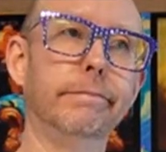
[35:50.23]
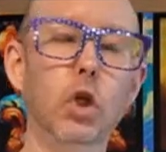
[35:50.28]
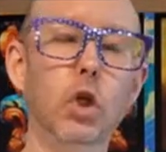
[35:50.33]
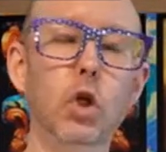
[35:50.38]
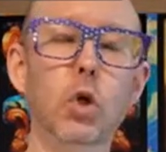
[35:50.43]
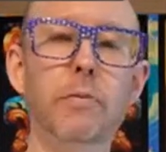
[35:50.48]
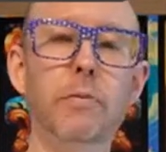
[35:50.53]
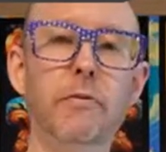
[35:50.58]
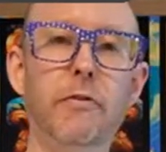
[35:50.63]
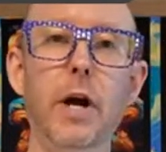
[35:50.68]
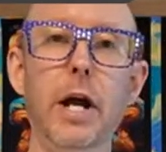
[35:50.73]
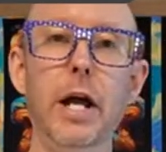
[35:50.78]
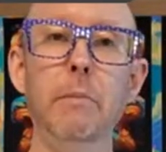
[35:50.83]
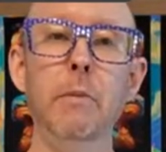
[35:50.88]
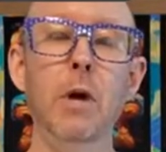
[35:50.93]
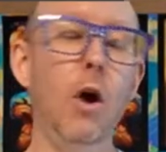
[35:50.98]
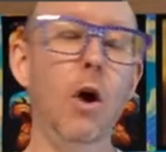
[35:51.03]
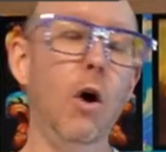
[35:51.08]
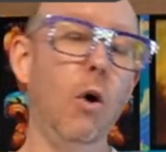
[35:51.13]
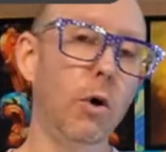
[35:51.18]
hoop
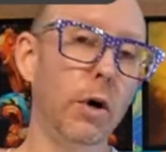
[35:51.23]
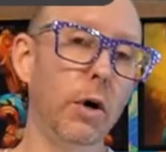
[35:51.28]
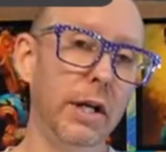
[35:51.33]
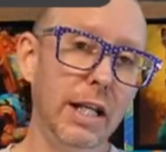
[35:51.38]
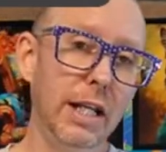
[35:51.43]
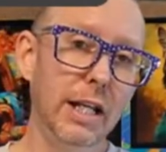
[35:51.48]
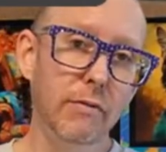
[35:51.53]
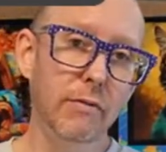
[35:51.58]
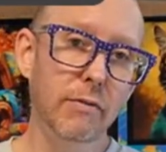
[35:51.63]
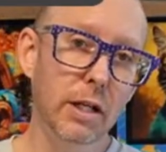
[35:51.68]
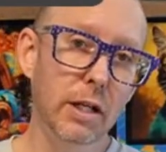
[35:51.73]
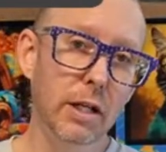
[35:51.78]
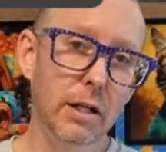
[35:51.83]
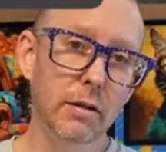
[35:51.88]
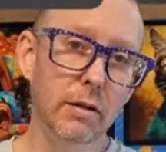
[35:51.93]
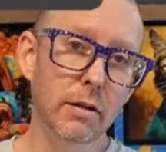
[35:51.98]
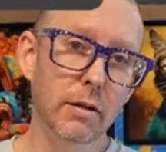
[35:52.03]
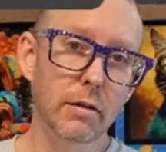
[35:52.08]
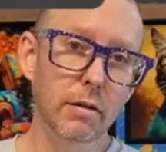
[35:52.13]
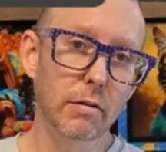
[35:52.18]
frame, or
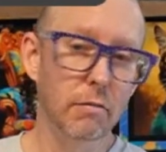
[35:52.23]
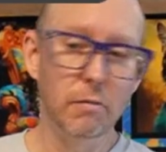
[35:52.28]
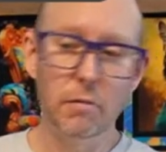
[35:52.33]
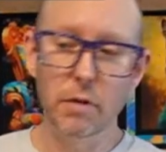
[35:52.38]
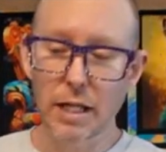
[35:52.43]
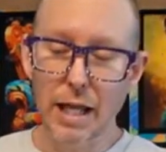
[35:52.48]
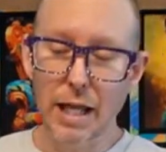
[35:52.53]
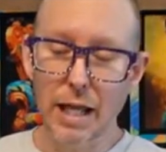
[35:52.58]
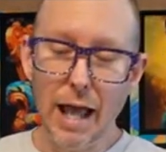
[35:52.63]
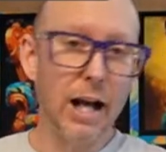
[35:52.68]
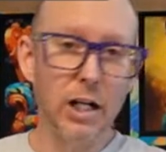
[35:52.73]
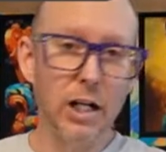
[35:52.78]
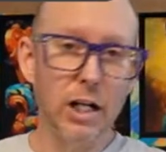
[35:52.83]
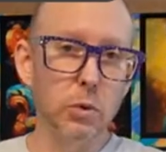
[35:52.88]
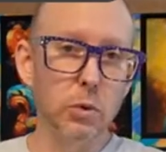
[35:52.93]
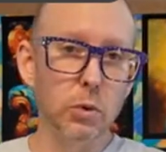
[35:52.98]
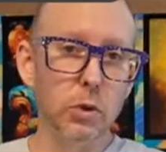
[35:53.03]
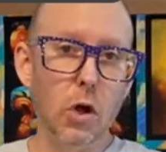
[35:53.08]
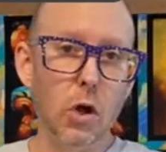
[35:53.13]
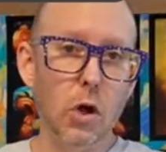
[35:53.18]
even the
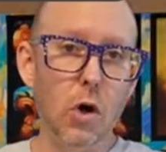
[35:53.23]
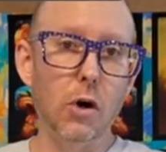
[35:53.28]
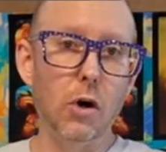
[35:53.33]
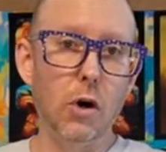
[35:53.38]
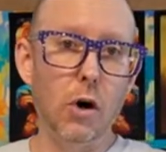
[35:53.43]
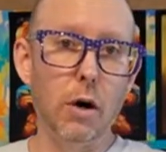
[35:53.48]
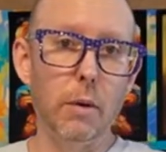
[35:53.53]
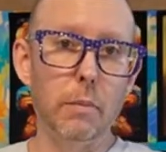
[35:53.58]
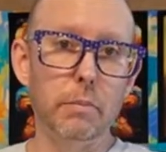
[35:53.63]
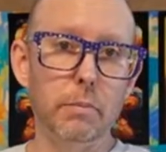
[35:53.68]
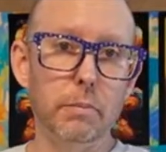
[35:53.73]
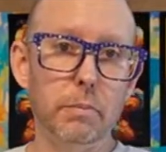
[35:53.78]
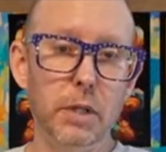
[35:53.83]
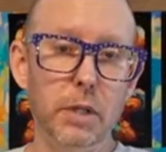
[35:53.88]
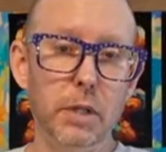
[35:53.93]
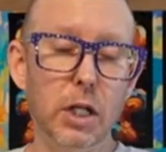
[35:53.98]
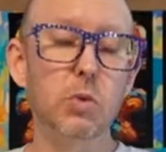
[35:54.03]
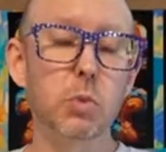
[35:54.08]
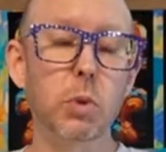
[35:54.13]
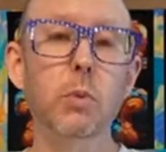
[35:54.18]
actual long arm,
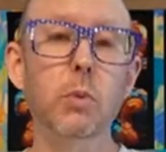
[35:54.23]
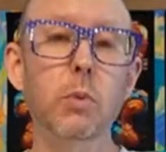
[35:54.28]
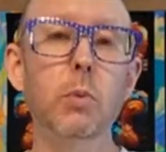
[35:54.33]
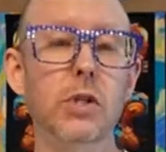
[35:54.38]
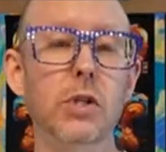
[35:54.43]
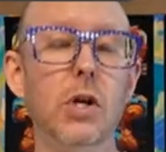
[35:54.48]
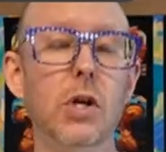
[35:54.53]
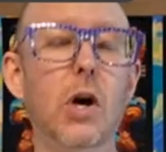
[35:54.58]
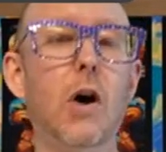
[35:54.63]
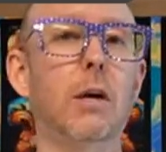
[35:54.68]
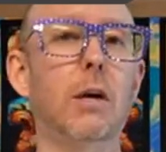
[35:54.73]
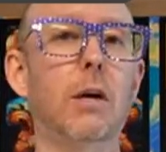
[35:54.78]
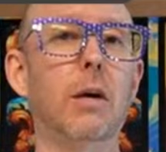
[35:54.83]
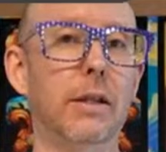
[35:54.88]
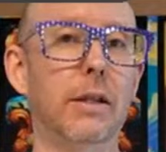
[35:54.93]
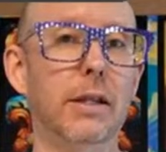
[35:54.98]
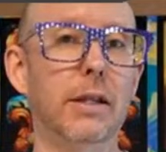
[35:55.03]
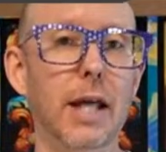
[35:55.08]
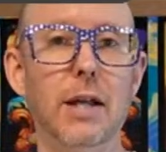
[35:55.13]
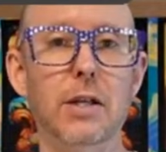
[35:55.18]
because we will talk
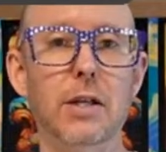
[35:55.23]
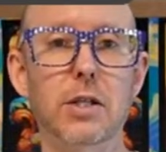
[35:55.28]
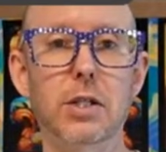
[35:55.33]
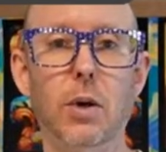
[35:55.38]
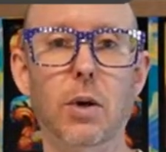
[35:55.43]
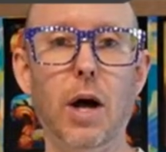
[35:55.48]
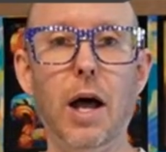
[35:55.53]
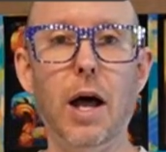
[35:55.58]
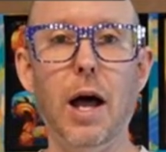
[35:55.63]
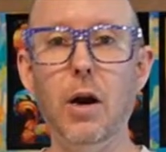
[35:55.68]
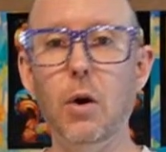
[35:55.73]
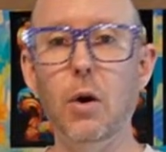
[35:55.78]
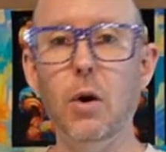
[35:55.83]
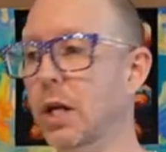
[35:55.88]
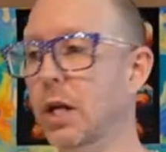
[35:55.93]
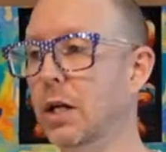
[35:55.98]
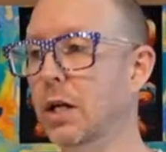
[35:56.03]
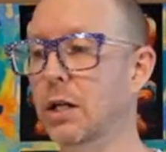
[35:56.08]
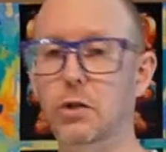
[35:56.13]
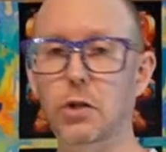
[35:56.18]
about that. So I don't
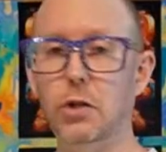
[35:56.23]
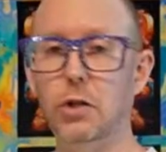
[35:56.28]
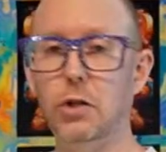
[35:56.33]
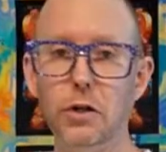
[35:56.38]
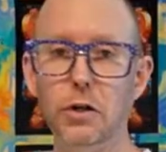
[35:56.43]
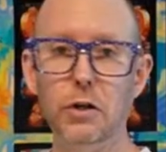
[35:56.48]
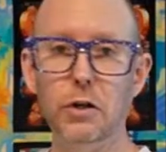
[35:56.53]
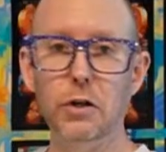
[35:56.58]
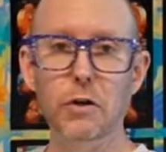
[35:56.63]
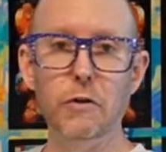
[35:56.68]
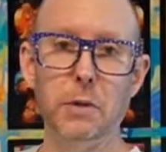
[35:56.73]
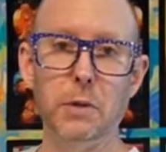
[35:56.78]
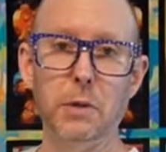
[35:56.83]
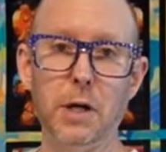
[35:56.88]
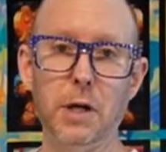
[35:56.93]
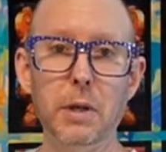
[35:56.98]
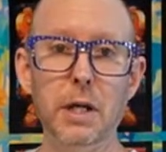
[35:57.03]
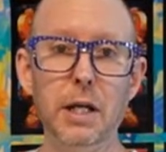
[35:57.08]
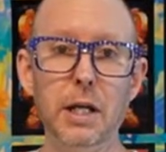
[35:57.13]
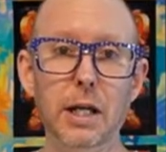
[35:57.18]
want to deter you from
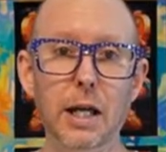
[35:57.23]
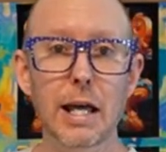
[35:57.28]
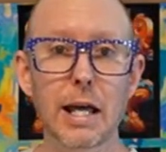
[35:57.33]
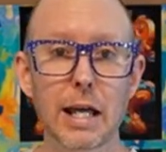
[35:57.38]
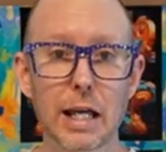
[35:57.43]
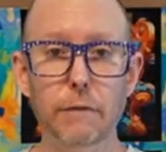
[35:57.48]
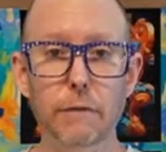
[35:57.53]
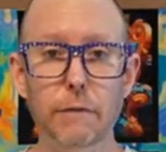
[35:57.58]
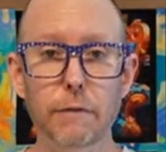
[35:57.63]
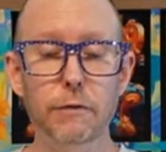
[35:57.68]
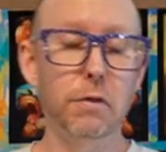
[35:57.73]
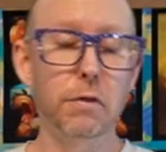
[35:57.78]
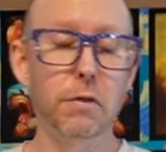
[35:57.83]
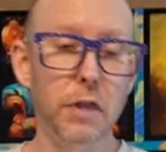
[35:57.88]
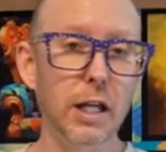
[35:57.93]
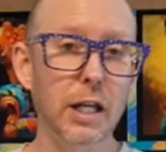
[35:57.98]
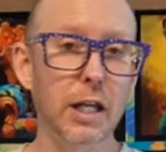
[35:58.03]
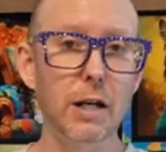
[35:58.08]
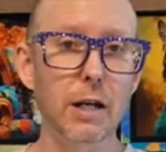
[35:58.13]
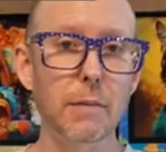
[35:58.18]
coming. If you're
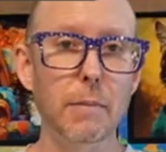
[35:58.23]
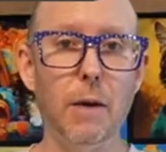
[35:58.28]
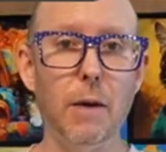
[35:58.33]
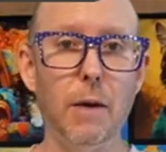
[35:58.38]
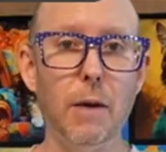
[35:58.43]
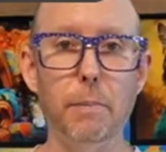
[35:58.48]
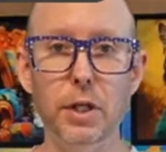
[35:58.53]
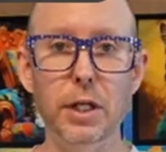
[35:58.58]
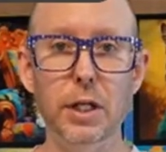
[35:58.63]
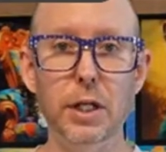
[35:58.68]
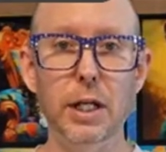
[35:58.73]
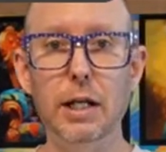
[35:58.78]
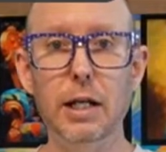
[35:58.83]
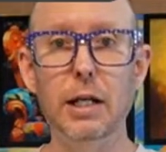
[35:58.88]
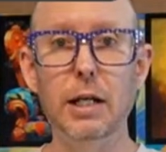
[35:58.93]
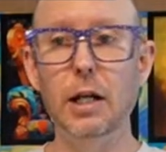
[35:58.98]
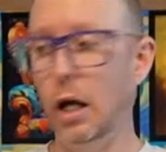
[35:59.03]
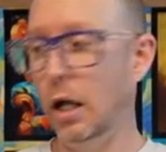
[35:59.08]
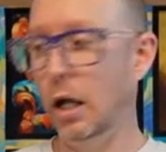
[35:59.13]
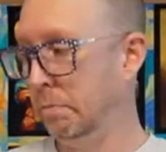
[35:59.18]
thinking about putting
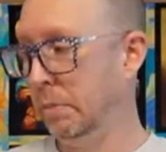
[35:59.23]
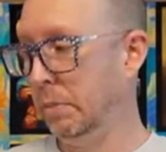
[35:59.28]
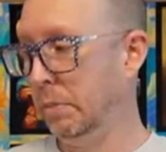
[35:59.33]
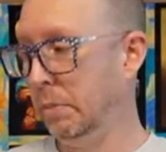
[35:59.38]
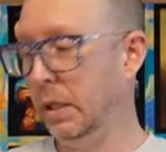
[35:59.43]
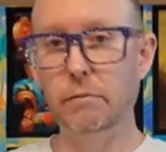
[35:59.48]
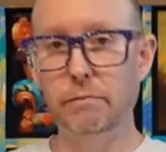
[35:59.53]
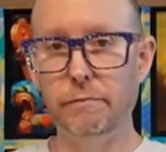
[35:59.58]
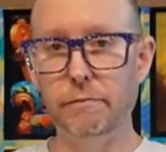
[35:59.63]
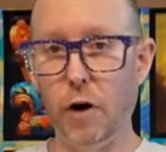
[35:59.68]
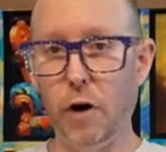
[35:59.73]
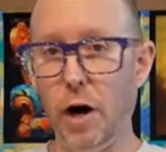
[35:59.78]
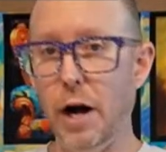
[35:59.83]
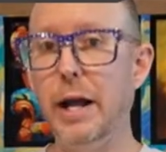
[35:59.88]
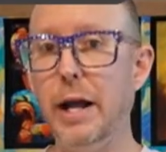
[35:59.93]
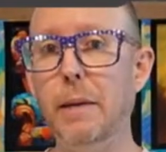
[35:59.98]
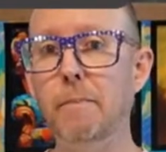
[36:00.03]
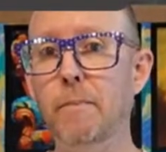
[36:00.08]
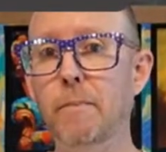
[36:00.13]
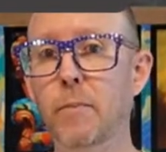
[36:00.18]
in a big
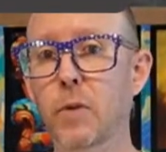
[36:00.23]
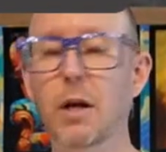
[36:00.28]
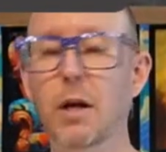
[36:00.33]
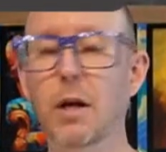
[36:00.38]
frame,